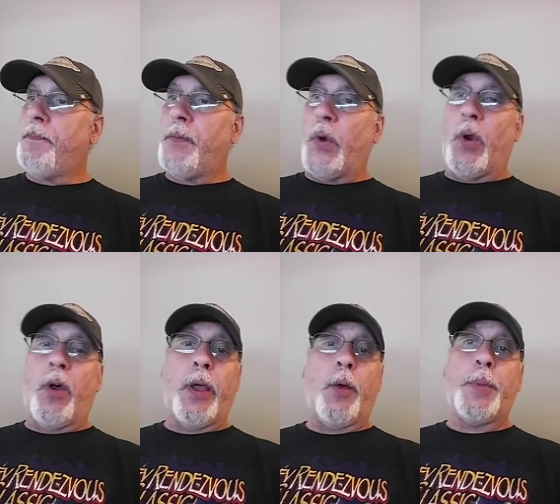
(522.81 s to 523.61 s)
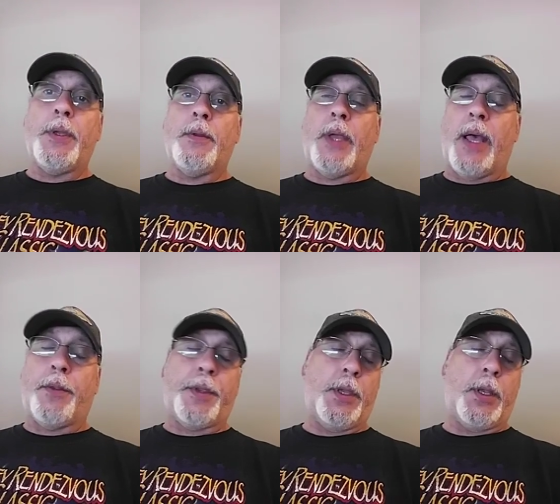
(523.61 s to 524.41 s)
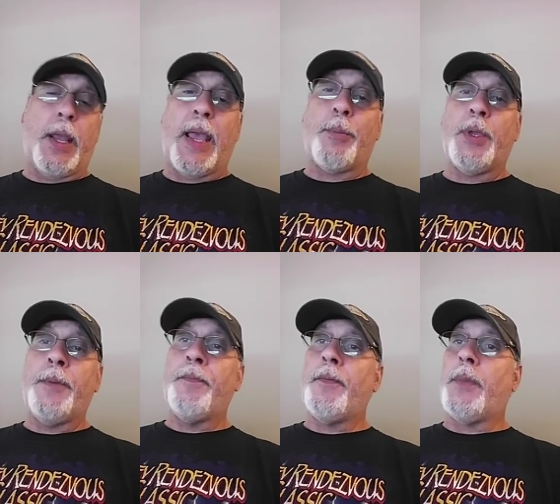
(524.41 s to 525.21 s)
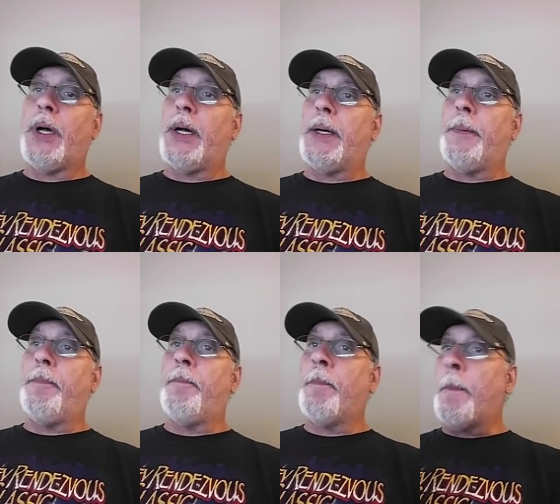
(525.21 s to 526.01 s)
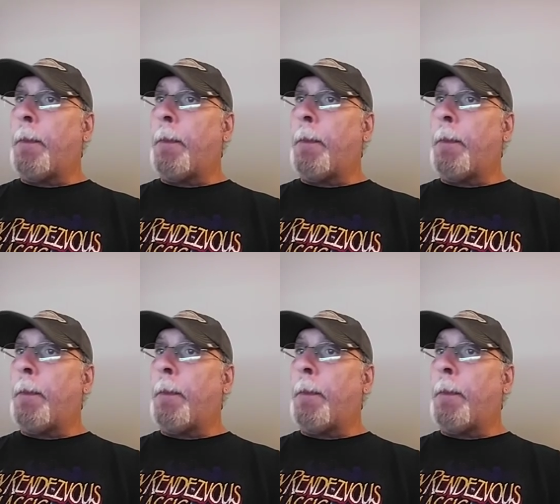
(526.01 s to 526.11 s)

they're all healthy, healthy and happy. Um,